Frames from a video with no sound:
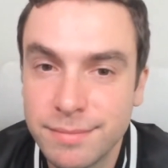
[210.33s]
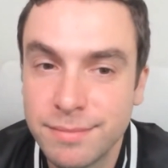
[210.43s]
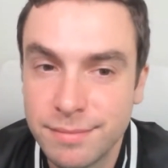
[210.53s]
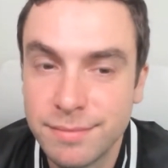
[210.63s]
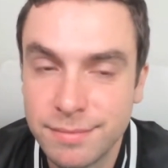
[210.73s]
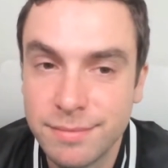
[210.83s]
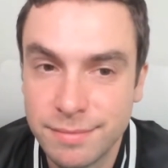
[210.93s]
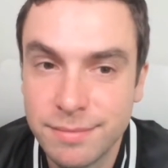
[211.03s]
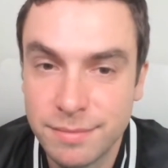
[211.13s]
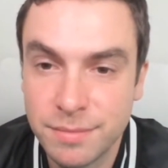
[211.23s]

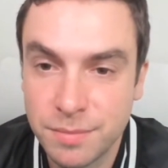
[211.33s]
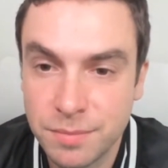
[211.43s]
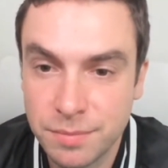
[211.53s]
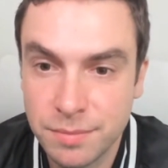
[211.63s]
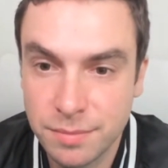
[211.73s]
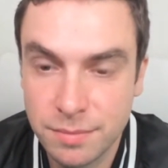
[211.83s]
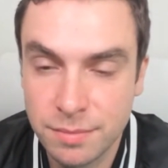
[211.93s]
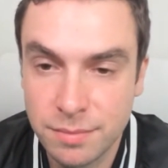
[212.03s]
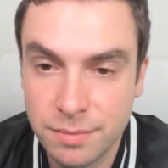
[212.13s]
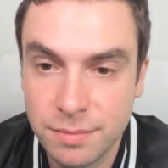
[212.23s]

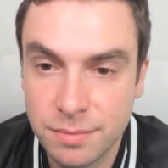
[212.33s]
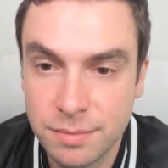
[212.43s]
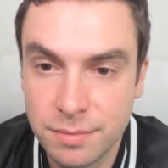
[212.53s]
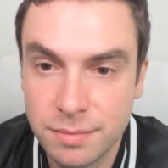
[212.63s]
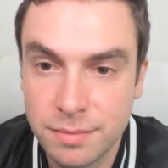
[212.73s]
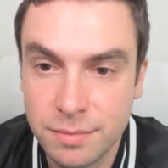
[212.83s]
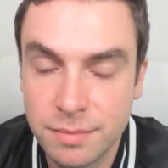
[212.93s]
(not speaking)